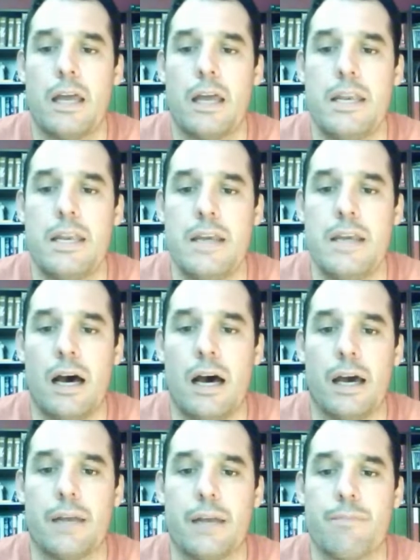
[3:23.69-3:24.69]

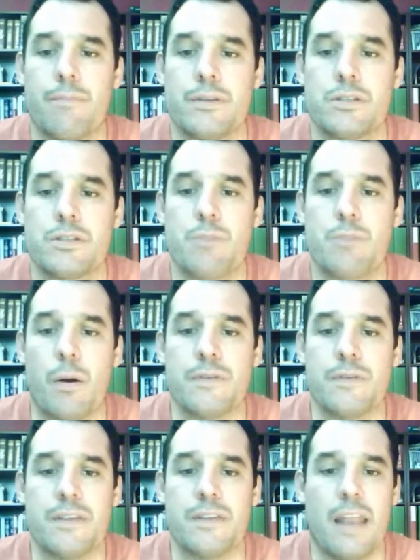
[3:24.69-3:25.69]
9, spoken
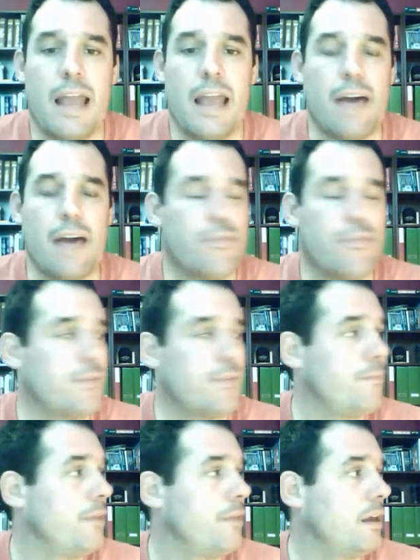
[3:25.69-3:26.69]
to the left,
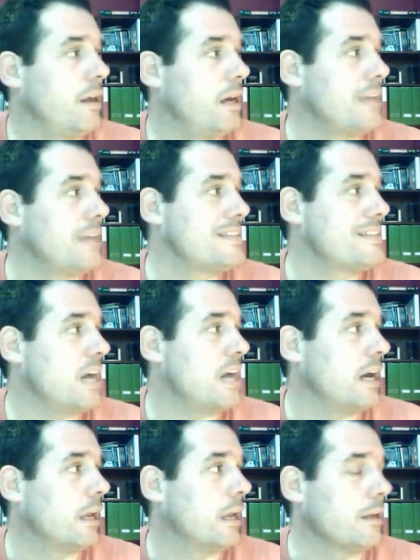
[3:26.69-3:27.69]

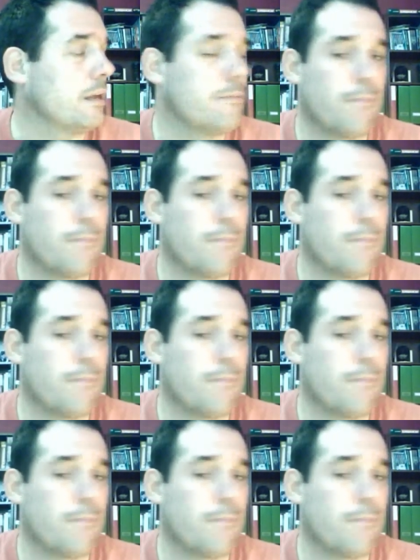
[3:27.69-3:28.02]
entirely.